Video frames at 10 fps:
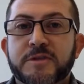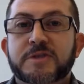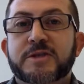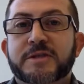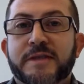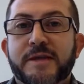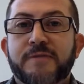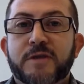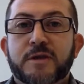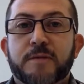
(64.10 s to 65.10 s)
suggest
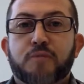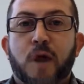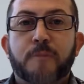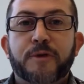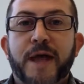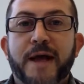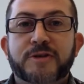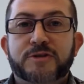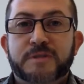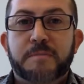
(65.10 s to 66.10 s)
leaving the property
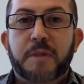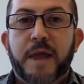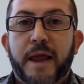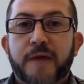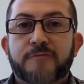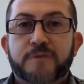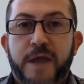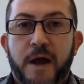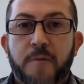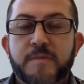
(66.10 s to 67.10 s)
address blank for
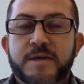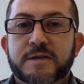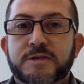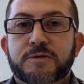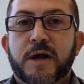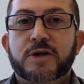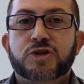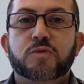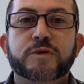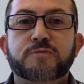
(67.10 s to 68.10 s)
now because you're not
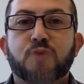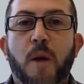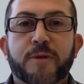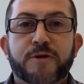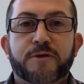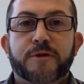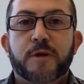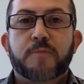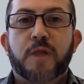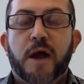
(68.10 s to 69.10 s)
sure which property they're going to
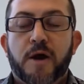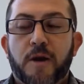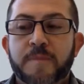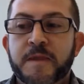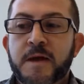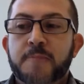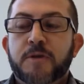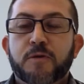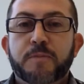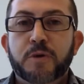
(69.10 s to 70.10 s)
apply on. But
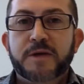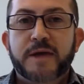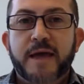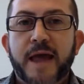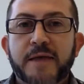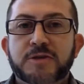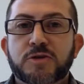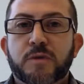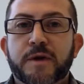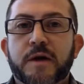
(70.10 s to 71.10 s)
you're building a case.
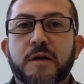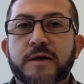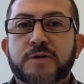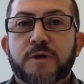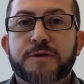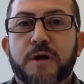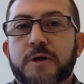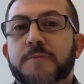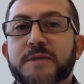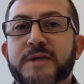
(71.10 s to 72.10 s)
You want to collect all the
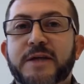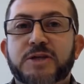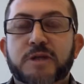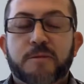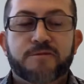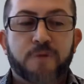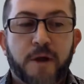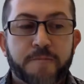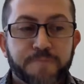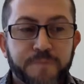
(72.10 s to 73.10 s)
documentation up front.